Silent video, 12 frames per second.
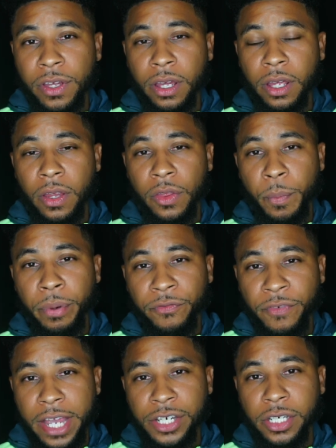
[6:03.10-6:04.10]
the
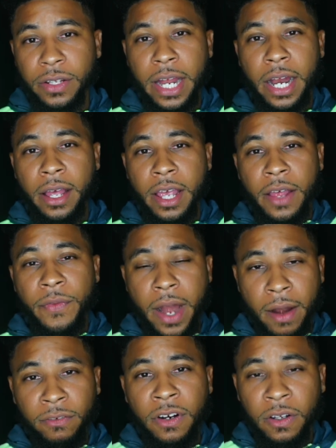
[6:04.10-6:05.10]
profession that
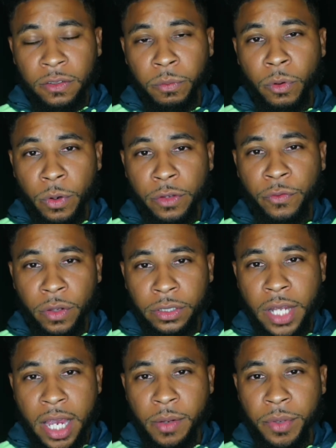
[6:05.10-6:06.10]
I'm comfortable with for the
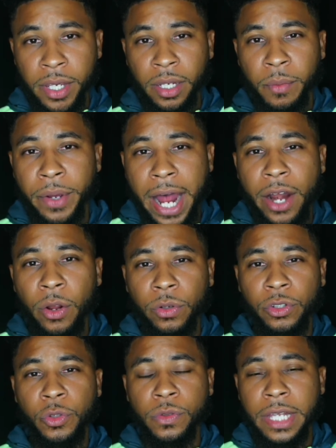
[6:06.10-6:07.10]
time being, but I
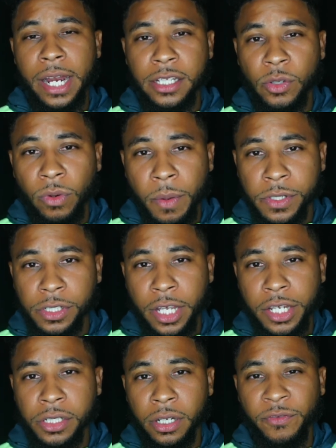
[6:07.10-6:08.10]
don't use that as a
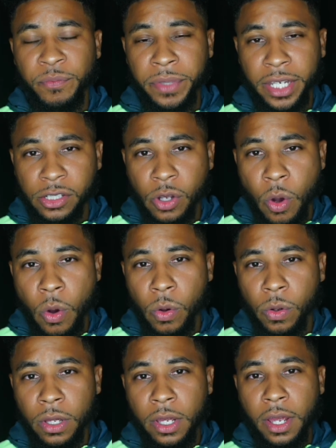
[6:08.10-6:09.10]
representation of me as a
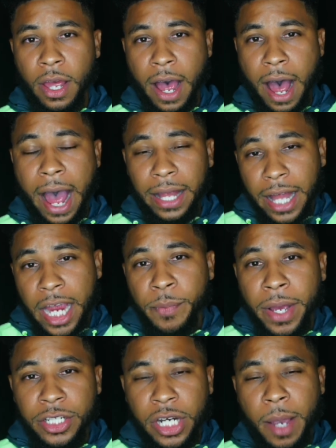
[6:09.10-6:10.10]
whole. I like
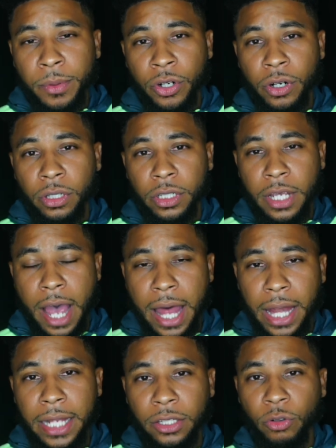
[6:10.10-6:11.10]
my job currently. I
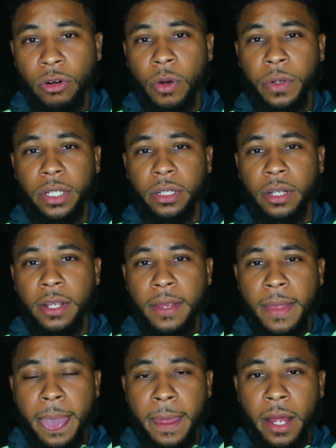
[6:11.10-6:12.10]
like to grow in it.
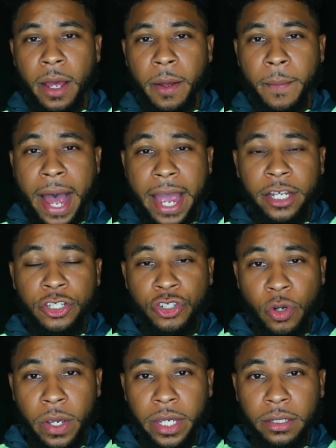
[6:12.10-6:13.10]
I
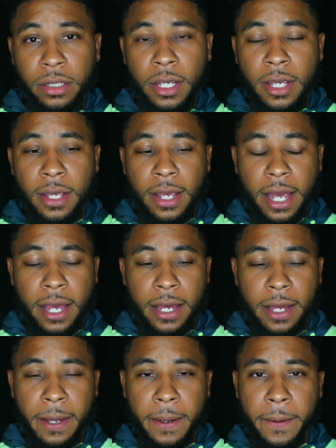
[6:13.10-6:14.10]
enjoy it.
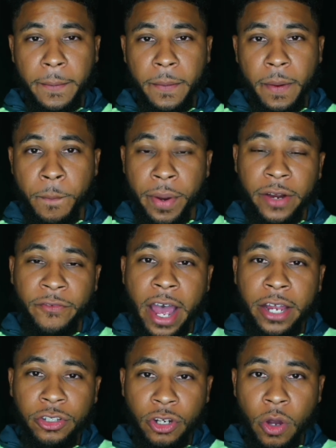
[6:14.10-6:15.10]
But if
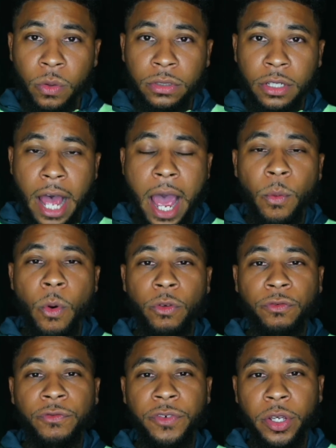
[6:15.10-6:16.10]
I don't, I
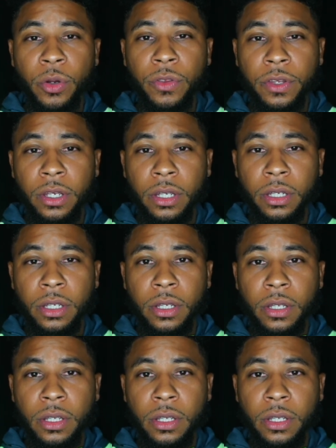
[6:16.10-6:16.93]
won't feel the